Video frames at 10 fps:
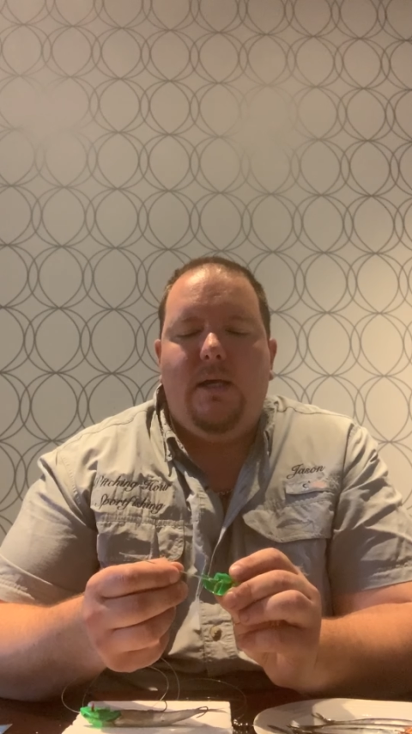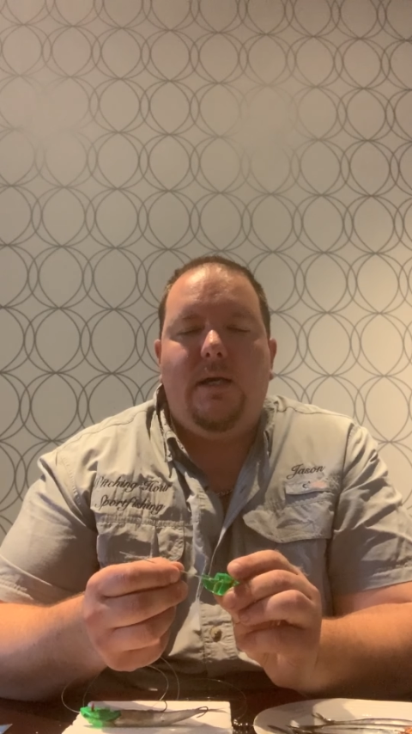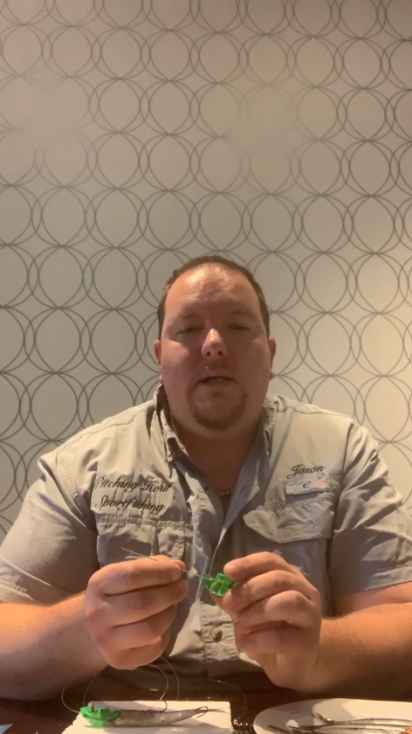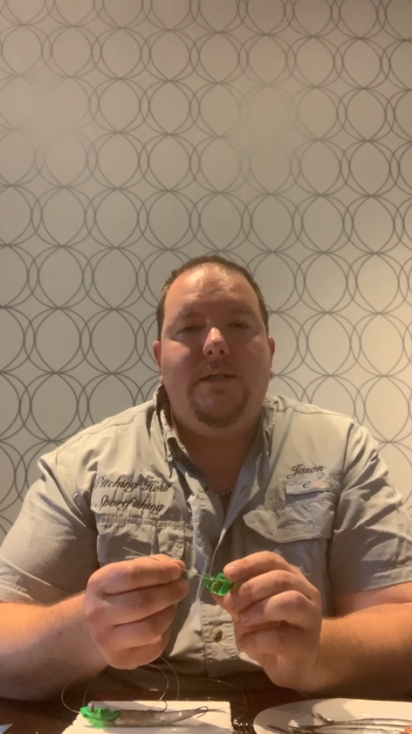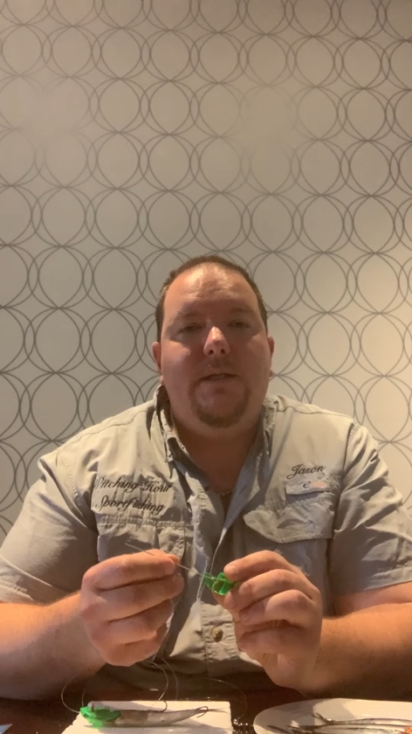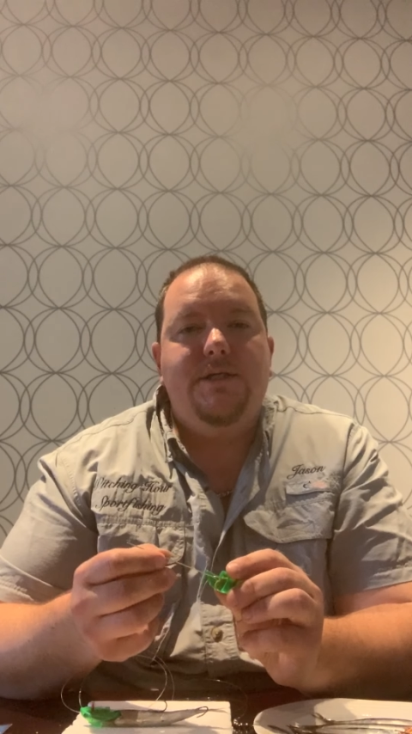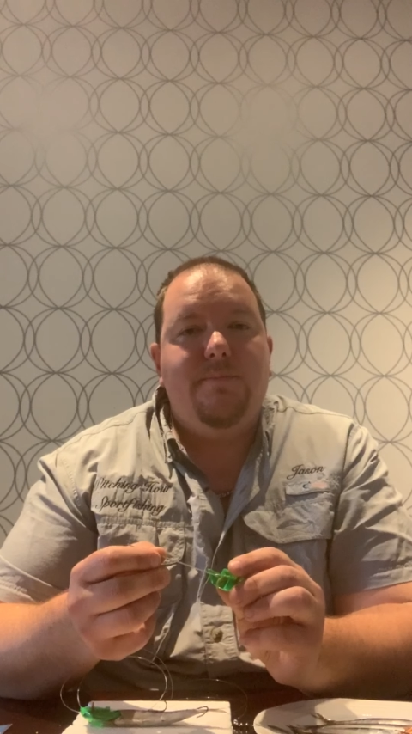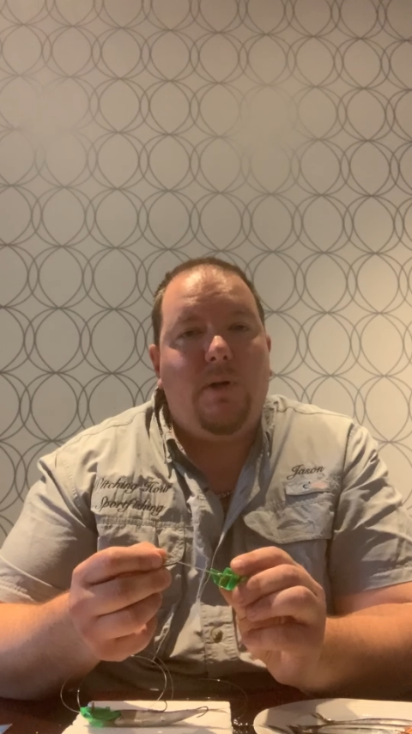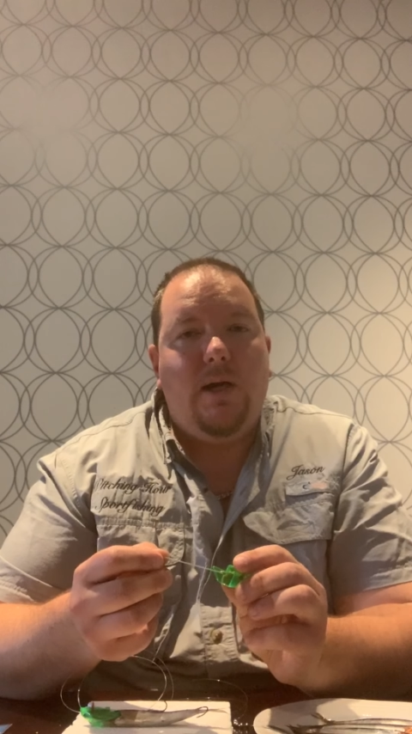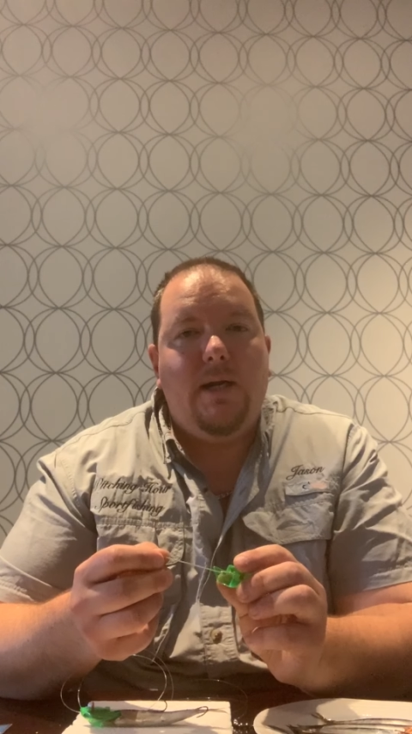to this
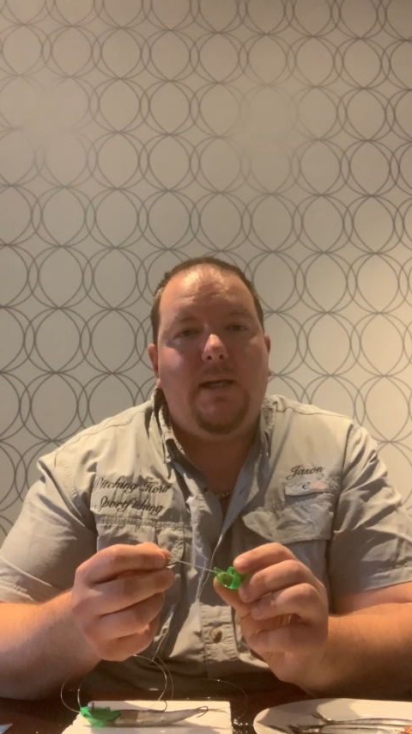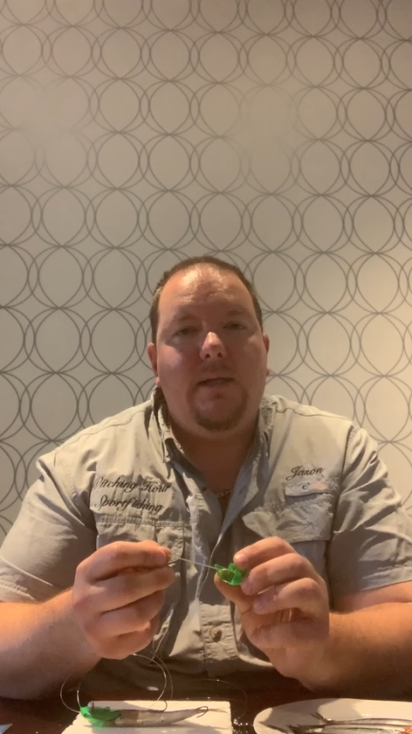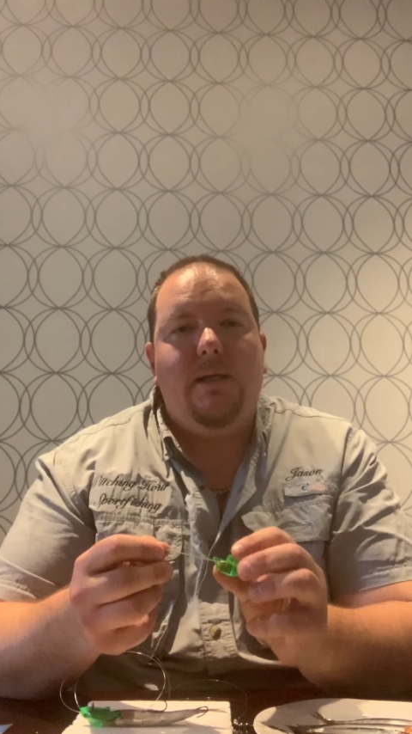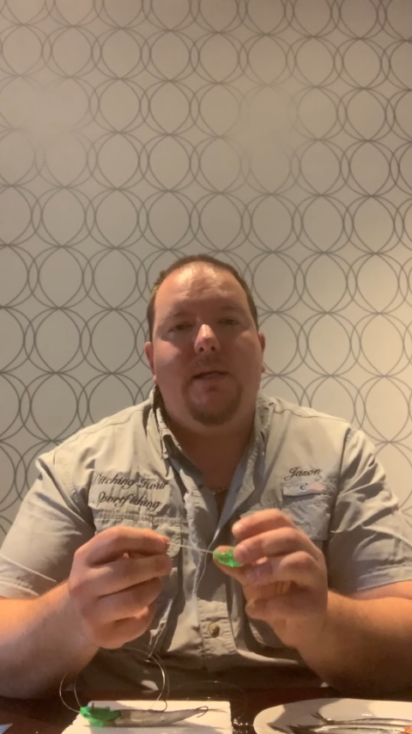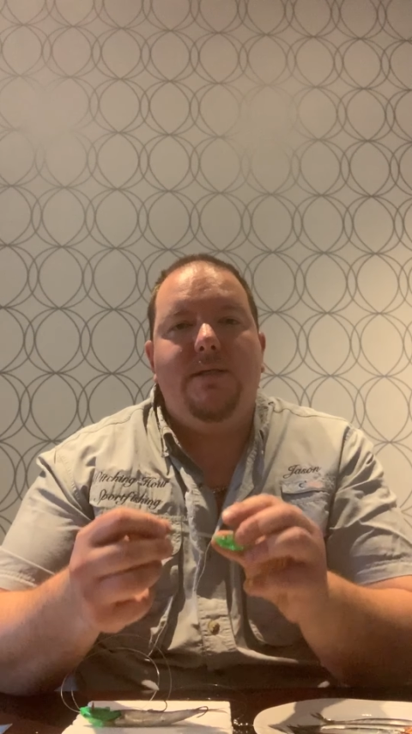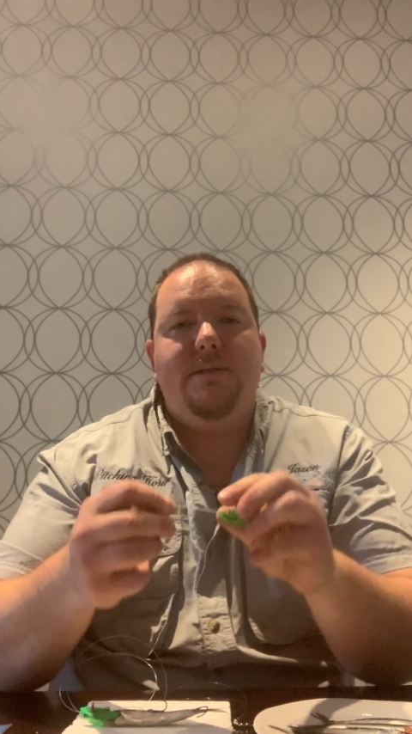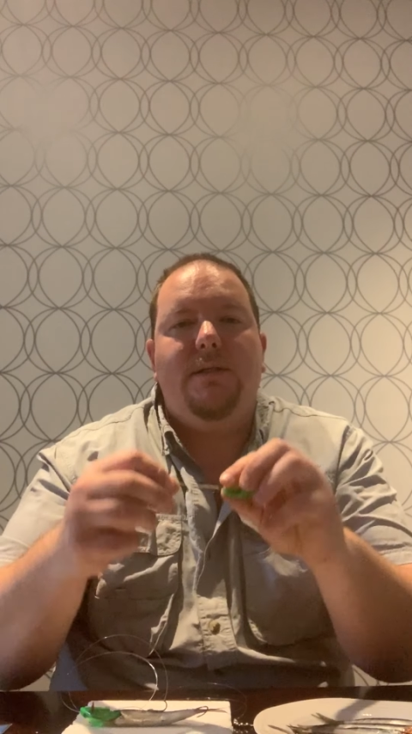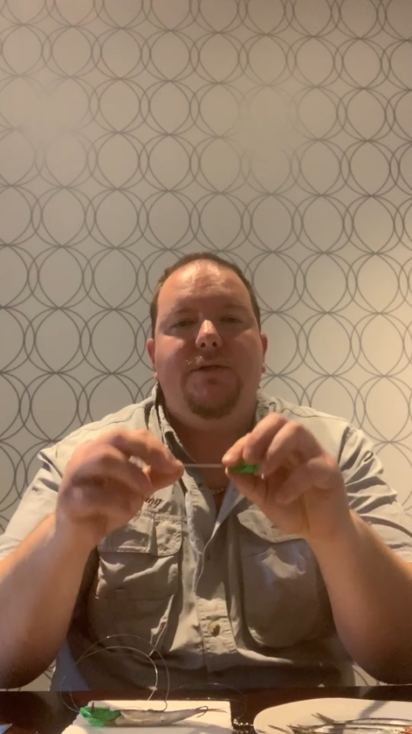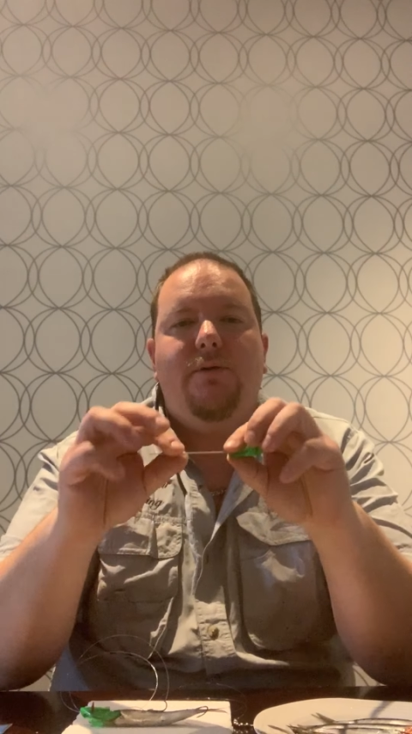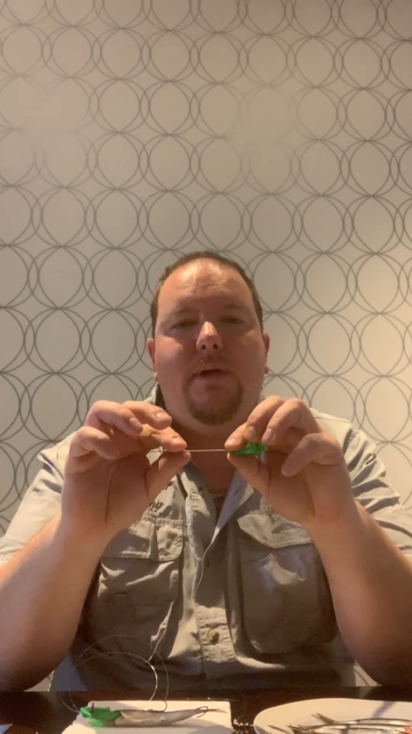spine is
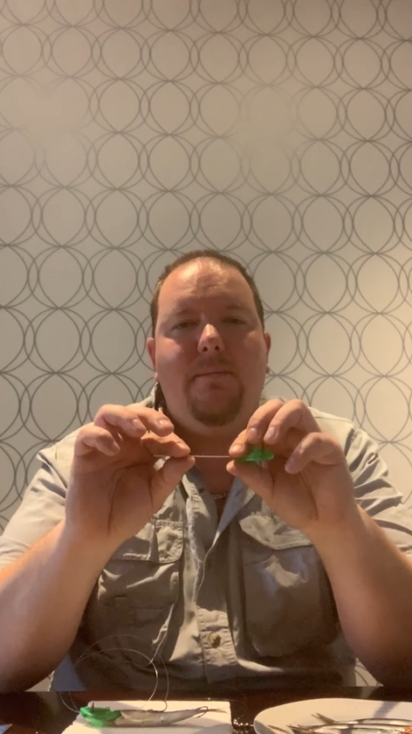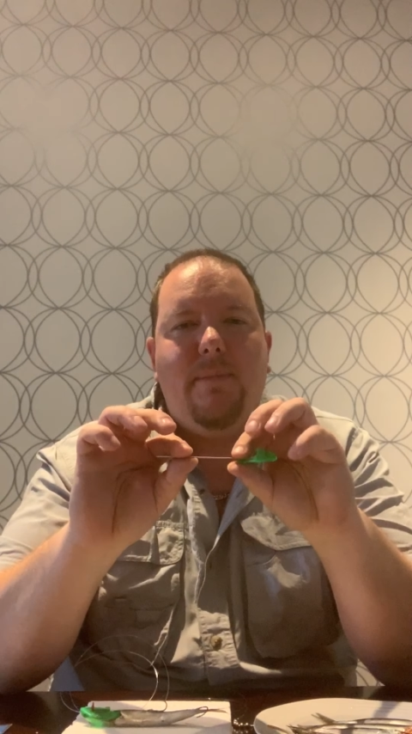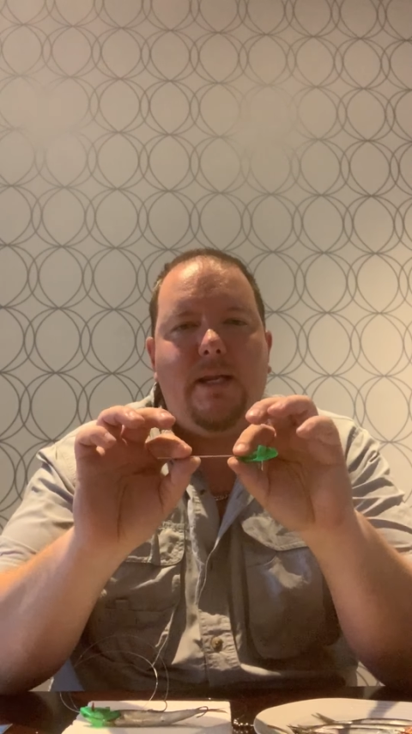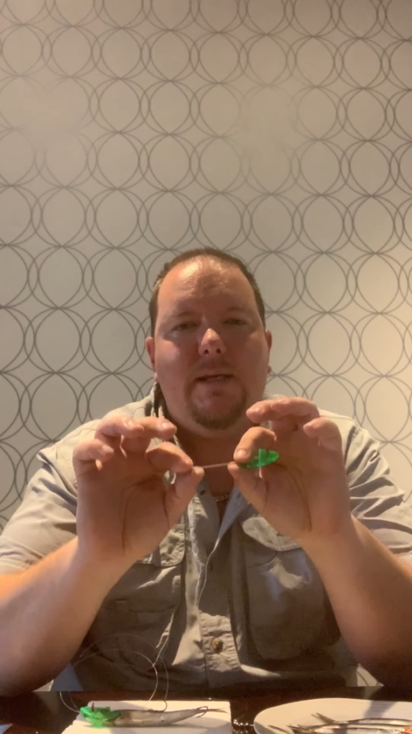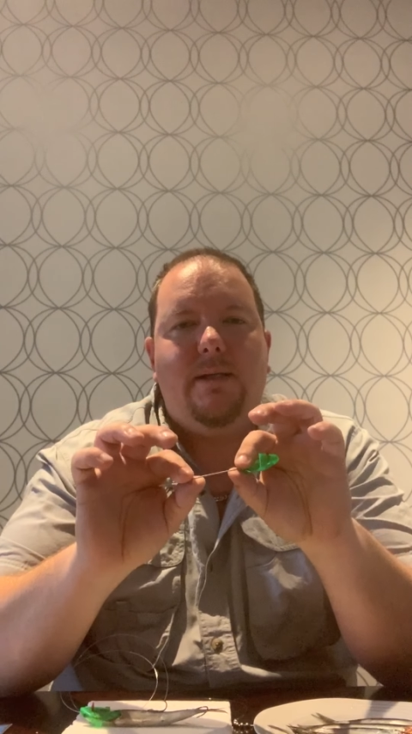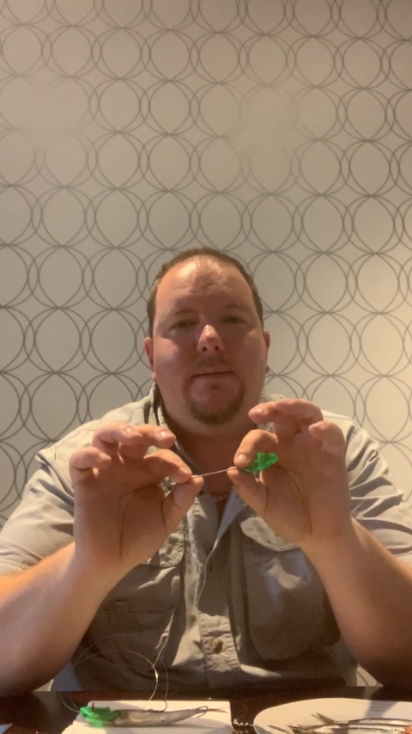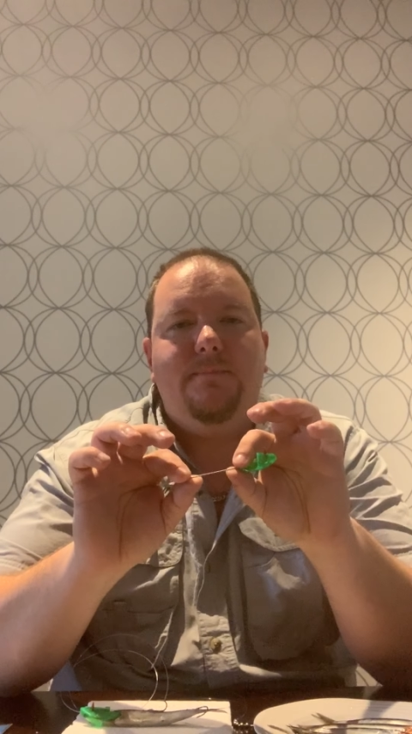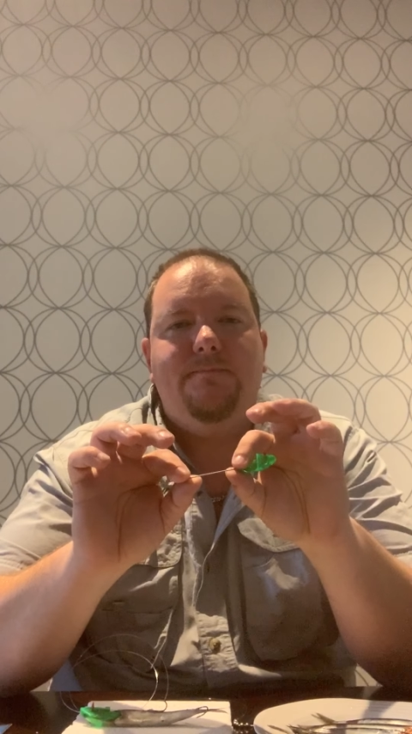you can bend it,